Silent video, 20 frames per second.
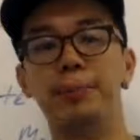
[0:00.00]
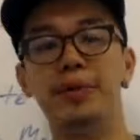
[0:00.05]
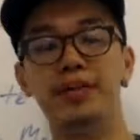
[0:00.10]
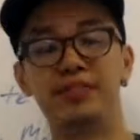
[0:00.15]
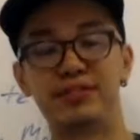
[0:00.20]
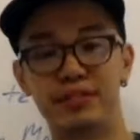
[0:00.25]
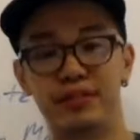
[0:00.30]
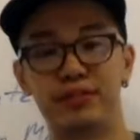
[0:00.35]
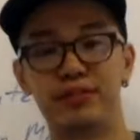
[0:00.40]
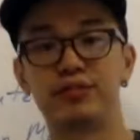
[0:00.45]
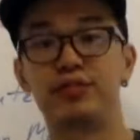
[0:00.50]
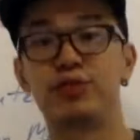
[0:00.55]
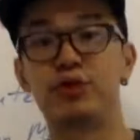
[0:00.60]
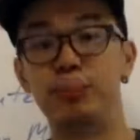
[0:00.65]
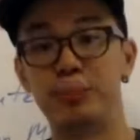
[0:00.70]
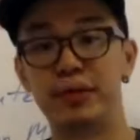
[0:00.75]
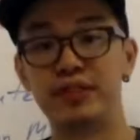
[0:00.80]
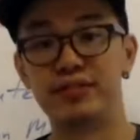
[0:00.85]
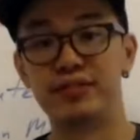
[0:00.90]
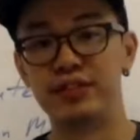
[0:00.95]

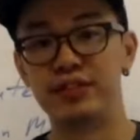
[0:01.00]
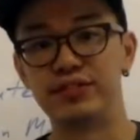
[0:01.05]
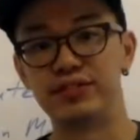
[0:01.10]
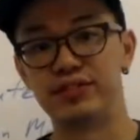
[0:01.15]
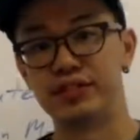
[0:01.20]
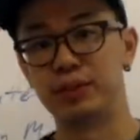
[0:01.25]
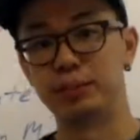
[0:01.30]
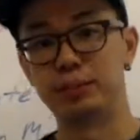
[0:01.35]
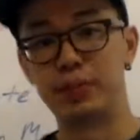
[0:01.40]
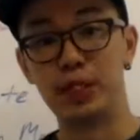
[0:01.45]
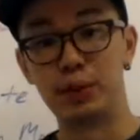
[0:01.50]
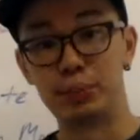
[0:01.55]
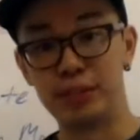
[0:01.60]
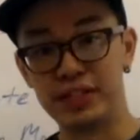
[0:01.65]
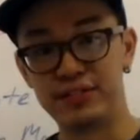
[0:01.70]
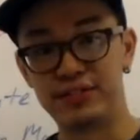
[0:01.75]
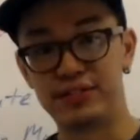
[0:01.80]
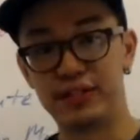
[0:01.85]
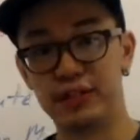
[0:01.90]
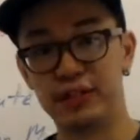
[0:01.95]
business-to-business sales,
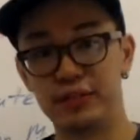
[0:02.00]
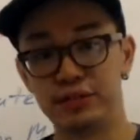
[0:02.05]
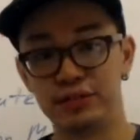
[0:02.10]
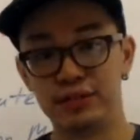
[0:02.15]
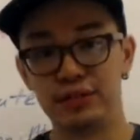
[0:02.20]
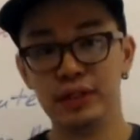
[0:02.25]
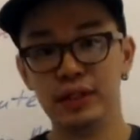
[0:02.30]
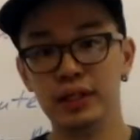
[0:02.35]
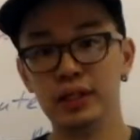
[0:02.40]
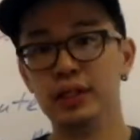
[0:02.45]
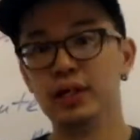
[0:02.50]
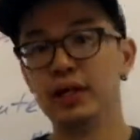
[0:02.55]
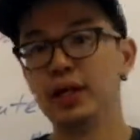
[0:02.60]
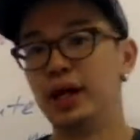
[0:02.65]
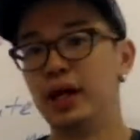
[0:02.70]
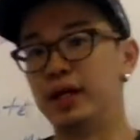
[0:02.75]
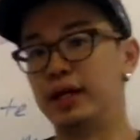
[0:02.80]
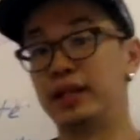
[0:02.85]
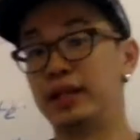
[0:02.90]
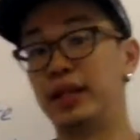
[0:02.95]
B2B sales.
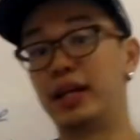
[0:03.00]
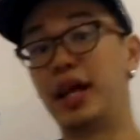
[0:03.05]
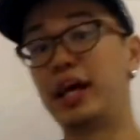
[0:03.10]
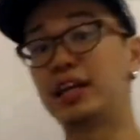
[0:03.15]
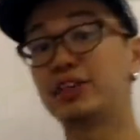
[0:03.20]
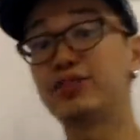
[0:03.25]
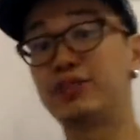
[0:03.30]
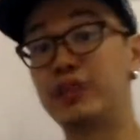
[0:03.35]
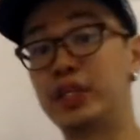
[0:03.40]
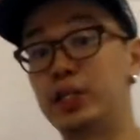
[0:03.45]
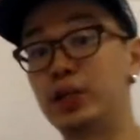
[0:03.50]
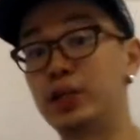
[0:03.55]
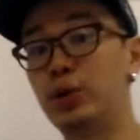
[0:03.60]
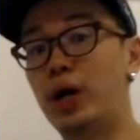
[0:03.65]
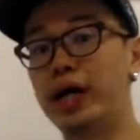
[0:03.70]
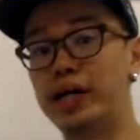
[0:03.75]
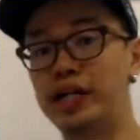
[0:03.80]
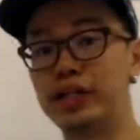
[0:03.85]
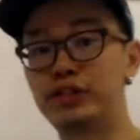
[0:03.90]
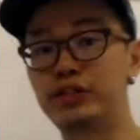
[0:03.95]
In the last video,
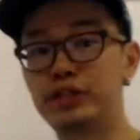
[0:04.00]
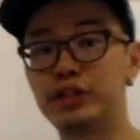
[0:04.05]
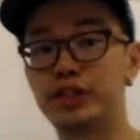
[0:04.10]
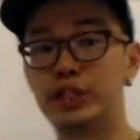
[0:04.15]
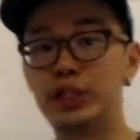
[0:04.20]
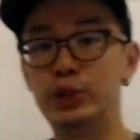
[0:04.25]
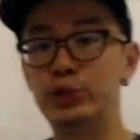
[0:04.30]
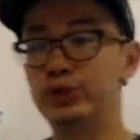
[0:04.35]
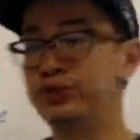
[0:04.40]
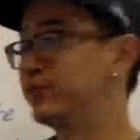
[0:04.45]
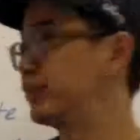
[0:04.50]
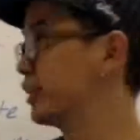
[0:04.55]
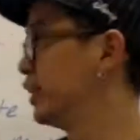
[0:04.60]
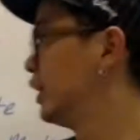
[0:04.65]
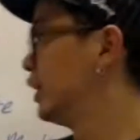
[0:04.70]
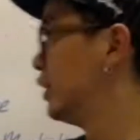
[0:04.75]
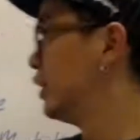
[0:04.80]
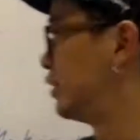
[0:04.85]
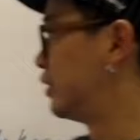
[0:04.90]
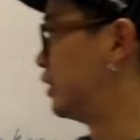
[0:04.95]
I introduced
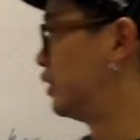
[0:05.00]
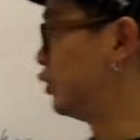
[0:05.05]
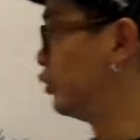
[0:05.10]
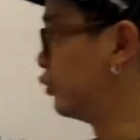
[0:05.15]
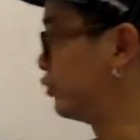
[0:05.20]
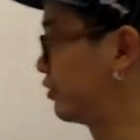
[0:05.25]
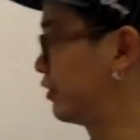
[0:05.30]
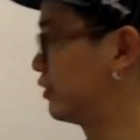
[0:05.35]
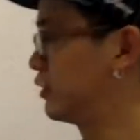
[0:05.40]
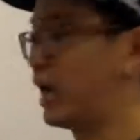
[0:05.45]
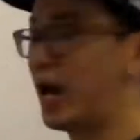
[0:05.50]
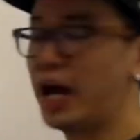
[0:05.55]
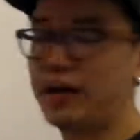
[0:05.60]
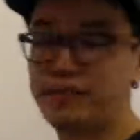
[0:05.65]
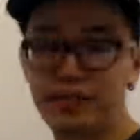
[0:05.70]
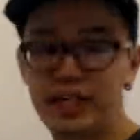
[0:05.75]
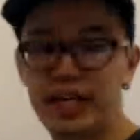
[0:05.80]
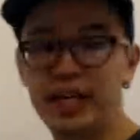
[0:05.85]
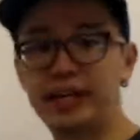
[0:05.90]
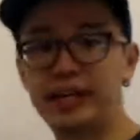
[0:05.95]
the user, the
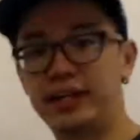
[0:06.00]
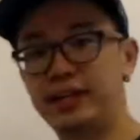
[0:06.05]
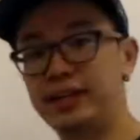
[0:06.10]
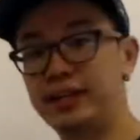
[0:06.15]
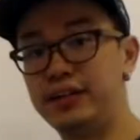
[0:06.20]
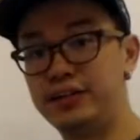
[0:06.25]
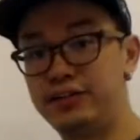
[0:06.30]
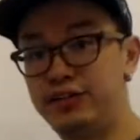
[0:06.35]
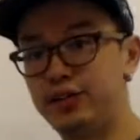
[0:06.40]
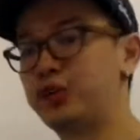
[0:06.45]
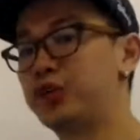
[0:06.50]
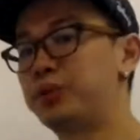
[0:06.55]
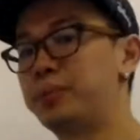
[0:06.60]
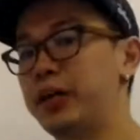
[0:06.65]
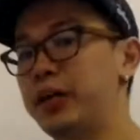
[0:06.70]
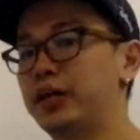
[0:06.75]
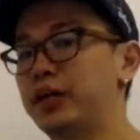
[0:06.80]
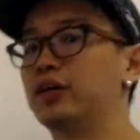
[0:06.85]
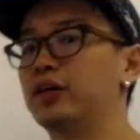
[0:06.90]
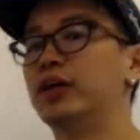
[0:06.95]
advocate, and the decision
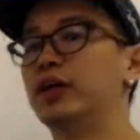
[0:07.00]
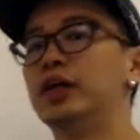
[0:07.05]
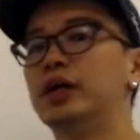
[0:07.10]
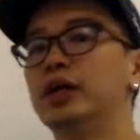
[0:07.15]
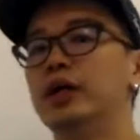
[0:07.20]
maker.